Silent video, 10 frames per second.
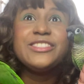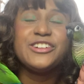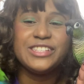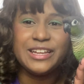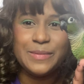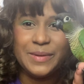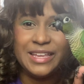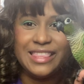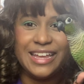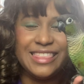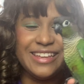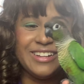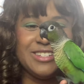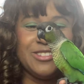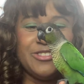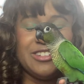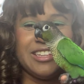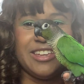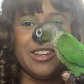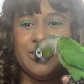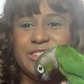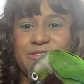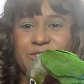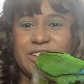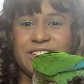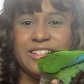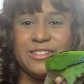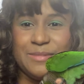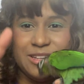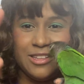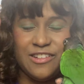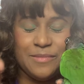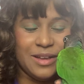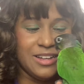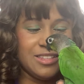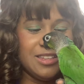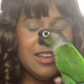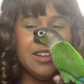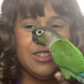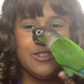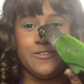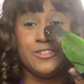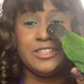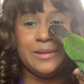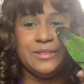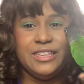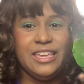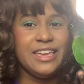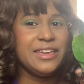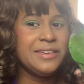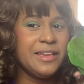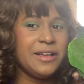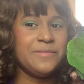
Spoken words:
There's like a big light there, so they're just like curious of what it is, my softbox. It's their first time seeing it.